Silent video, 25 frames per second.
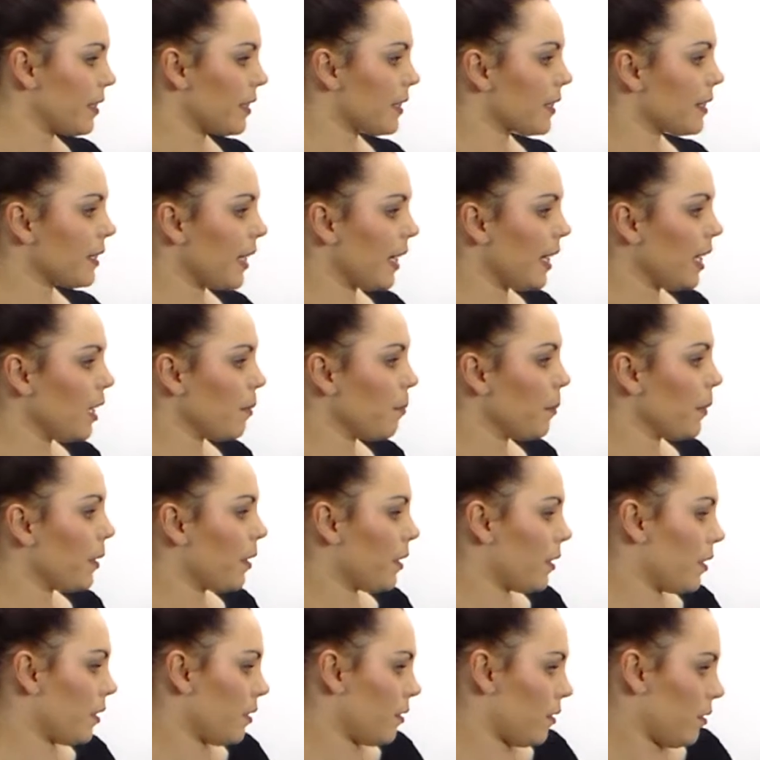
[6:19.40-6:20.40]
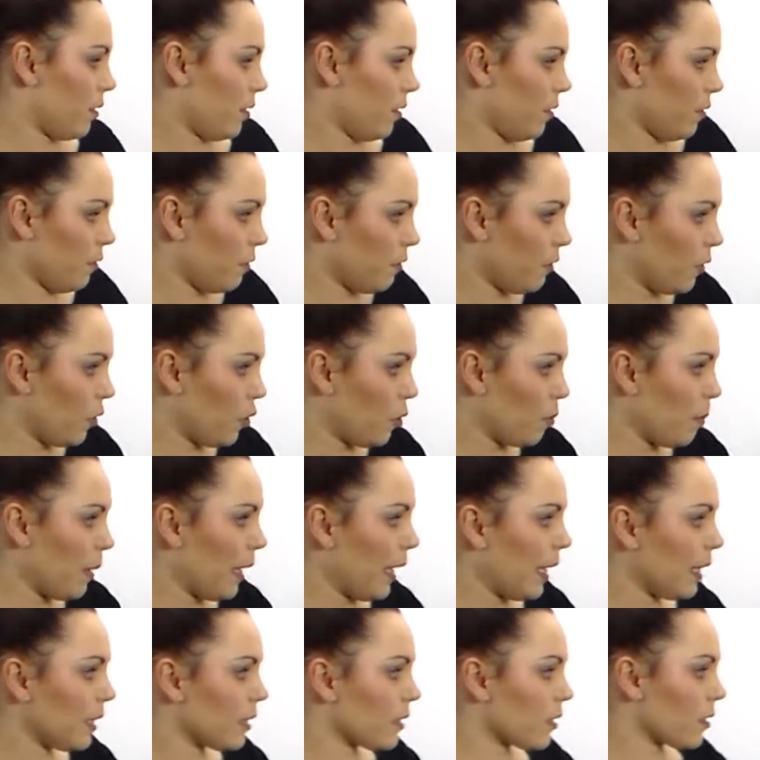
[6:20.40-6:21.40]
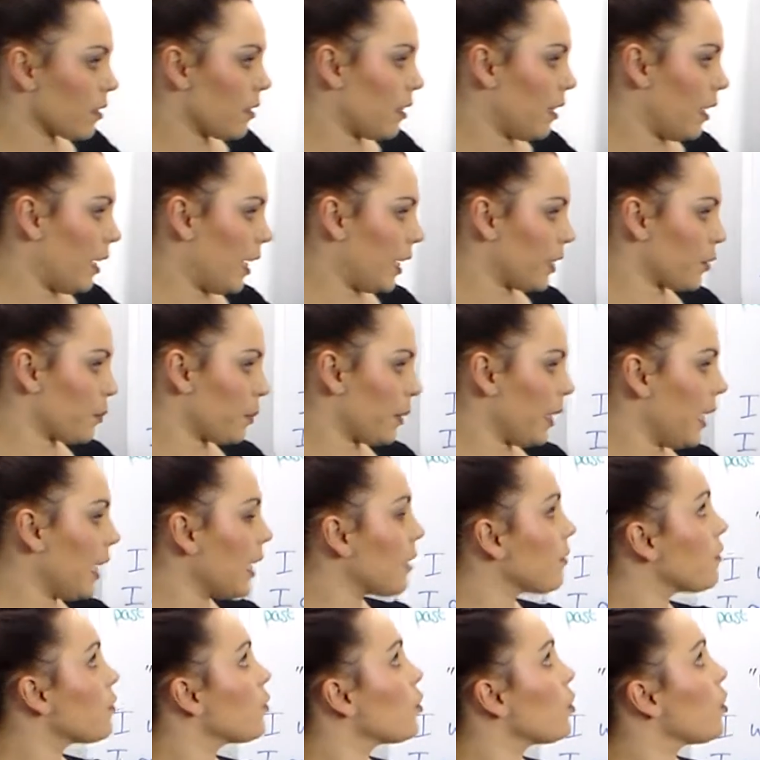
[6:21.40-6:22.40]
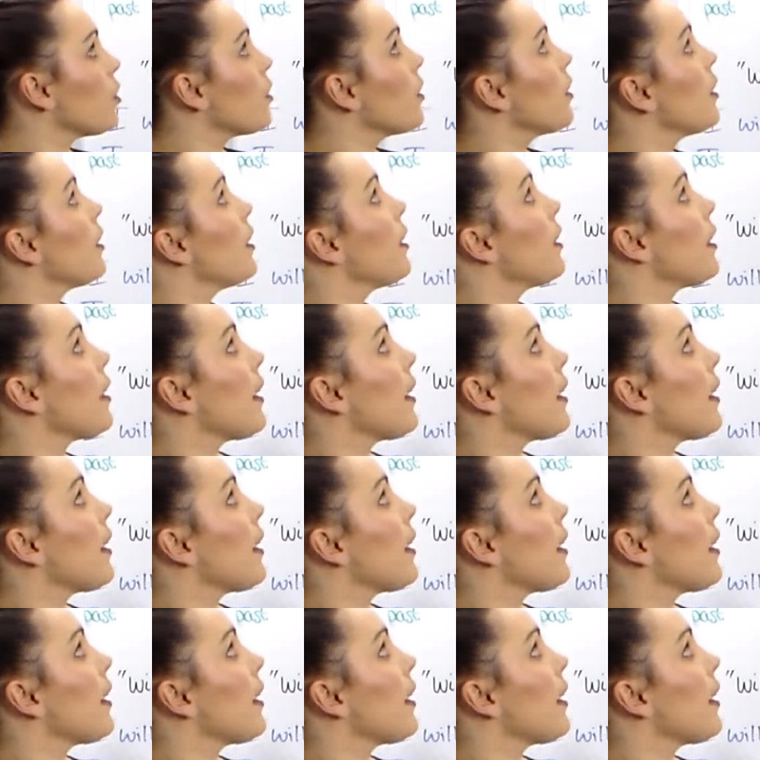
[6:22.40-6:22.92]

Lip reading: The same format as we have done